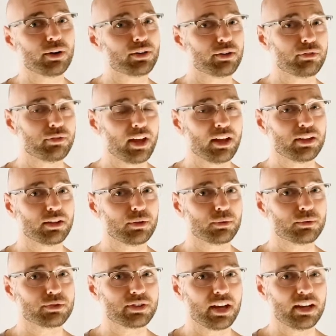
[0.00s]
value
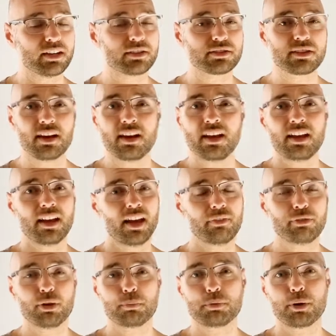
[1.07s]
stakes, if your
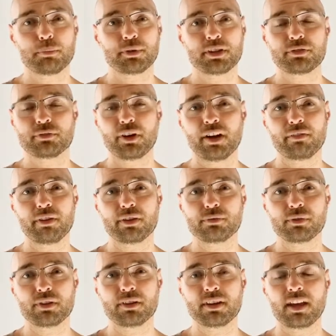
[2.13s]
property is
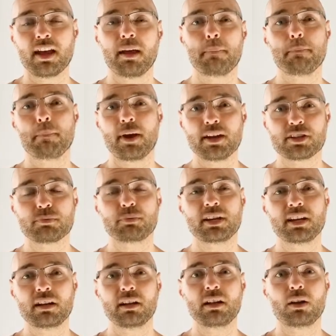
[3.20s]
500, it best be a
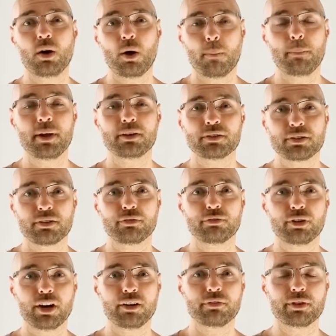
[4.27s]
lot better than
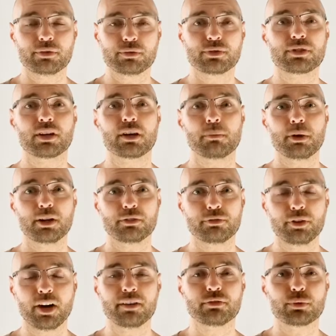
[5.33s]
500 to command
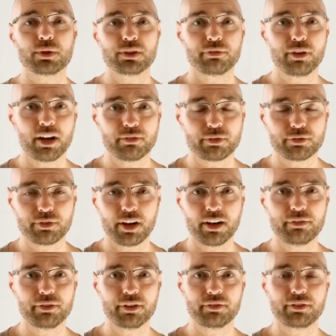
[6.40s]
525 or
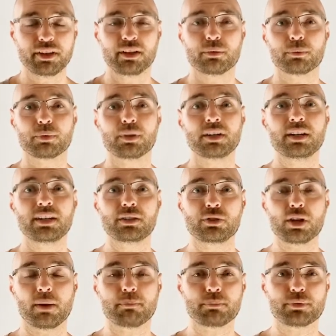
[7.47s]
550. It really
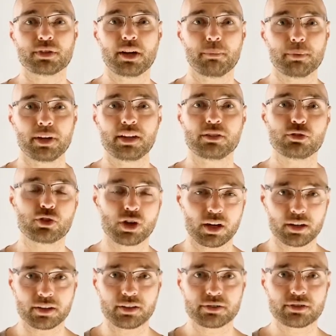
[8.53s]
jumps up in
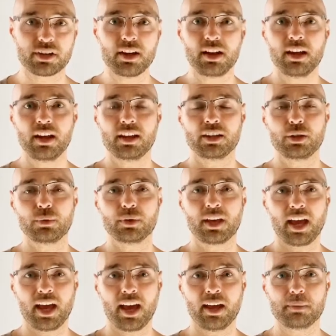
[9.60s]
chunks. You
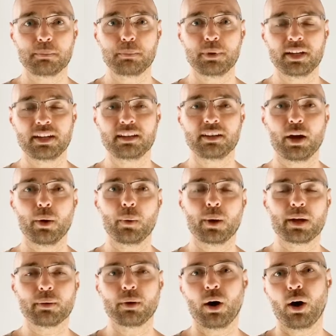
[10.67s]
can't be going,
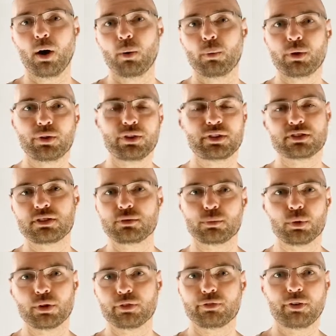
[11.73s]
oh, well, this is worth
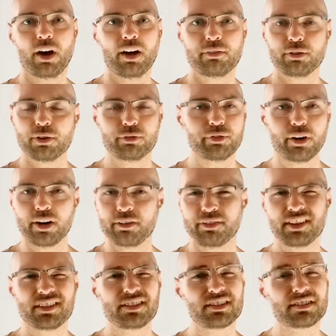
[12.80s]
505. It
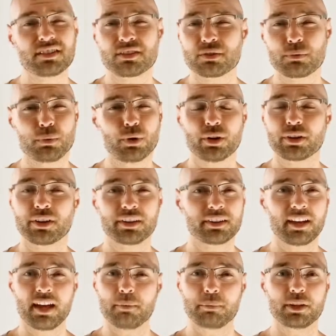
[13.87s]
just doesn't work like that
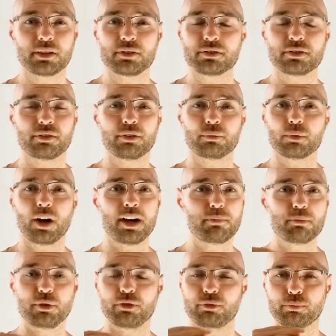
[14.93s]
because of the right
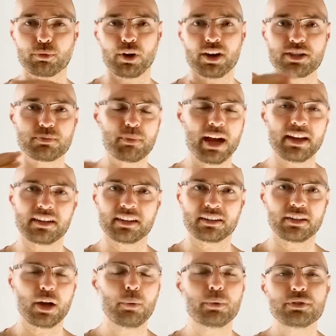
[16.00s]
move price banding. No
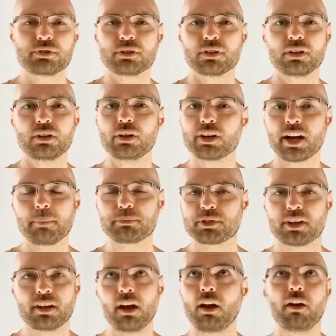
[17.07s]
one's going to look up to
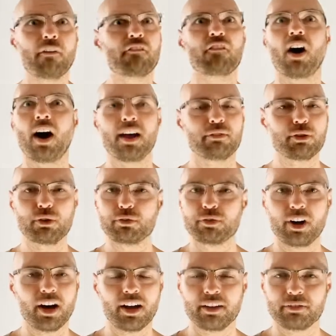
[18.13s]

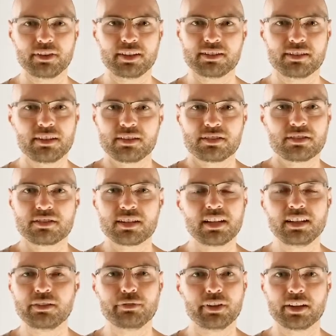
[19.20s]
505. It's a silly
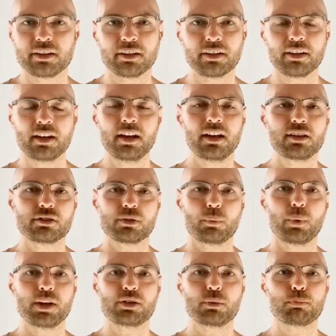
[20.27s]
figure. So when you
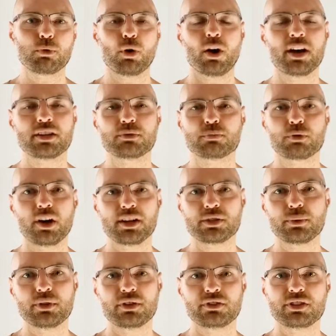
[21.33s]
price with a
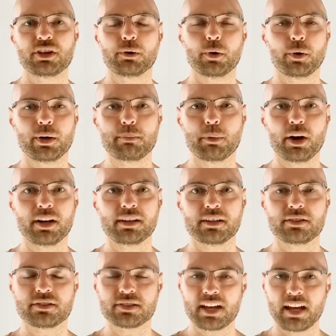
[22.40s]
zero in mind in
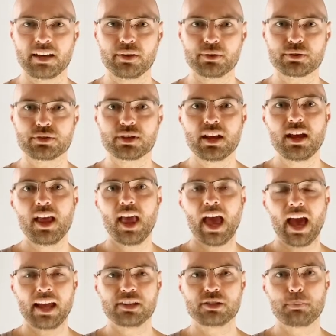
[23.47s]
sales, and
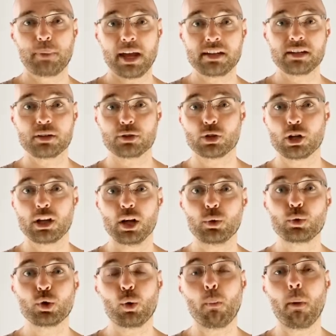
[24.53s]
depending on your local
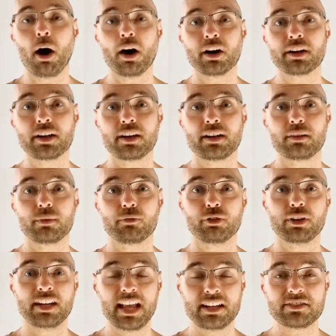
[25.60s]
market, for
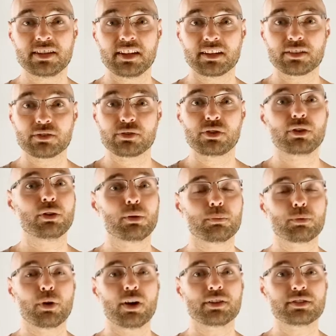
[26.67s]
lettings, you go
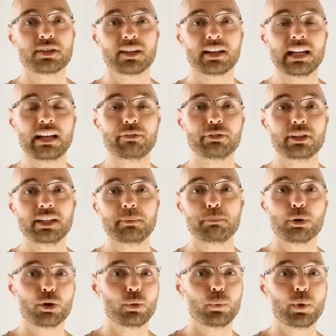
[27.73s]
price it cleverly per
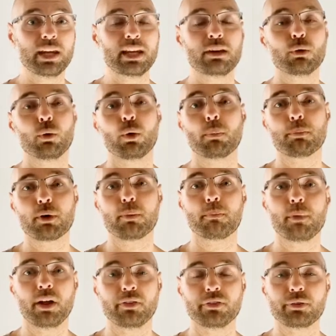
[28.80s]
week or per
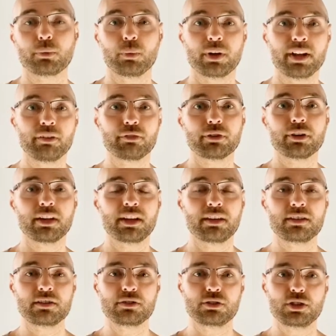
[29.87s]
month, whatever
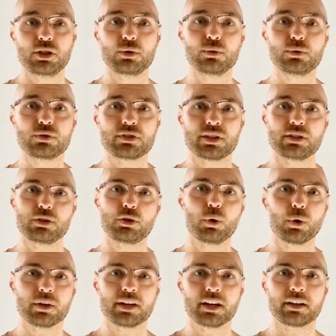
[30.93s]
is used in your
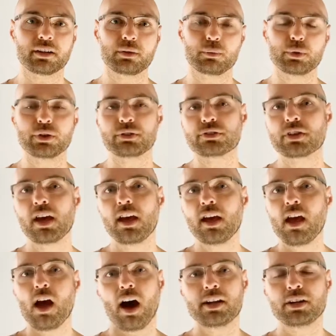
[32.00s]
neck of the woods.
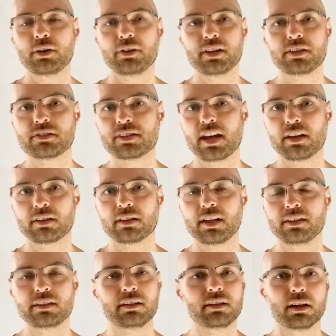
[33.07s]
I know that in South
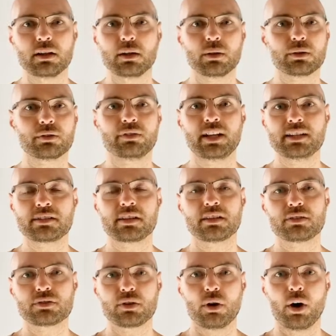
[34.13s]
London, a lot of lettings
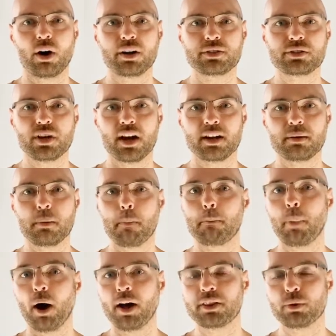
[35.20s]
are done by
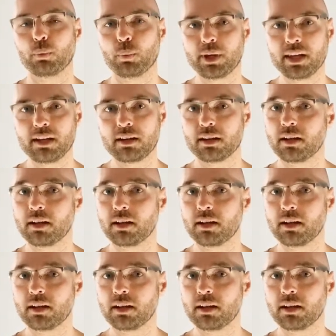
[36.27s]
the week.